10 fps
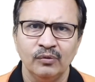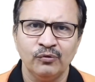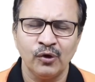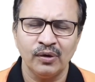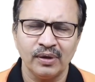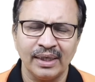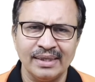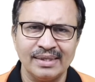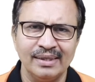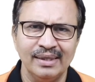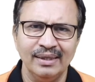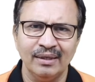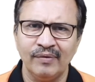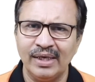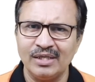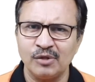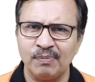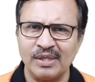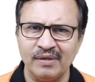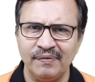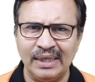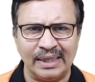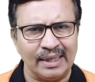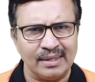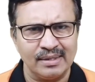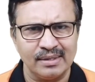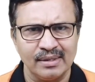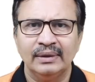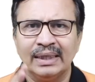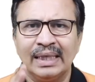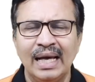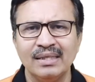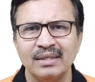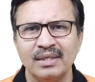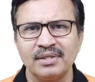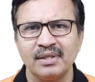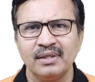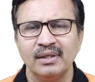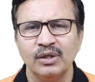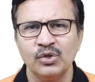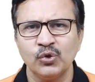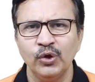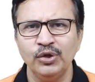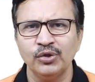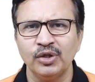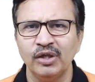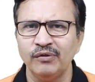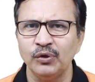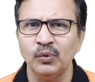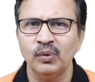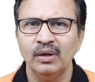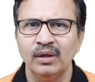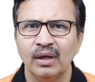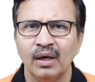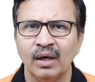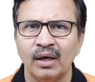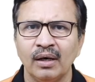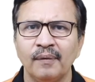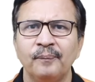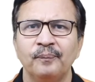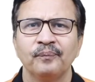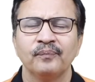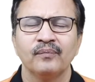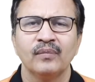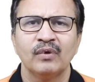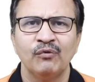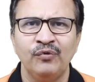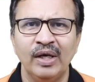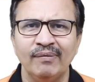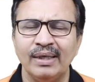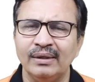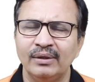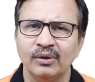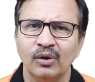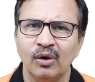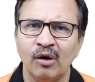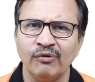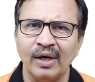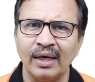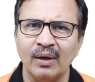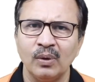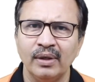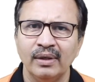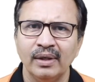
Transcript: For considering a very specific case, the GaAs laser is going to give you a wavelength of around